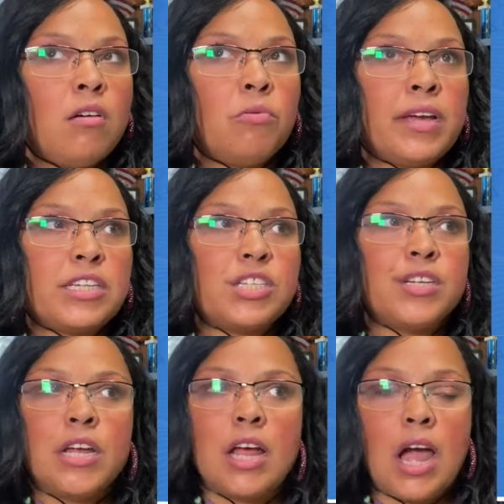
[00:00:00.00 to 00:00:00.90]
which
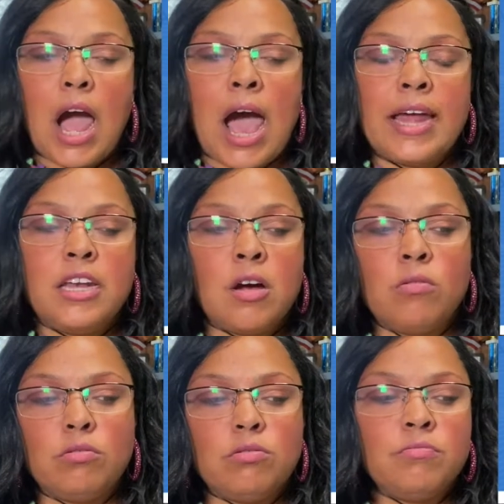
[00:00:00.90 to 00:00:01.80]
I
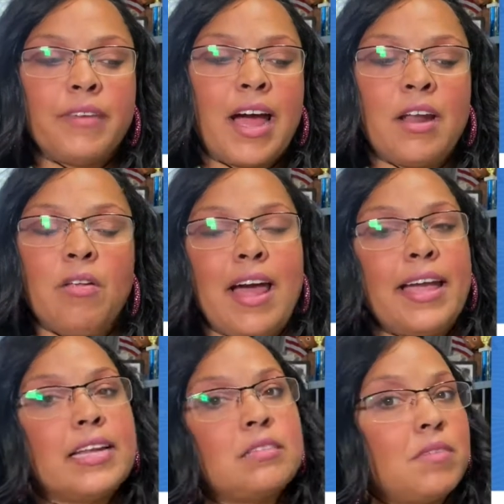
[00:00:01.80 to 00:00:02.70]
don't
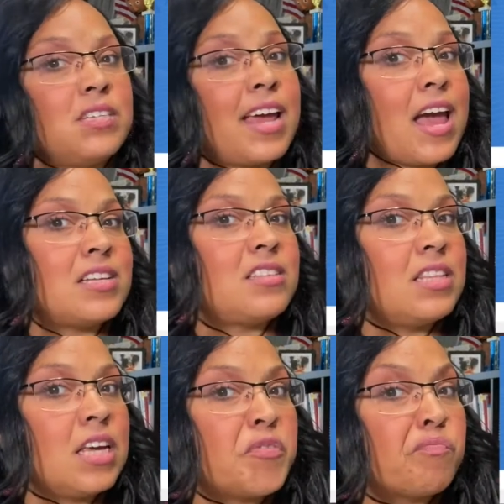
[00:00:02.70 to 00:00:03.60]
like it as much as the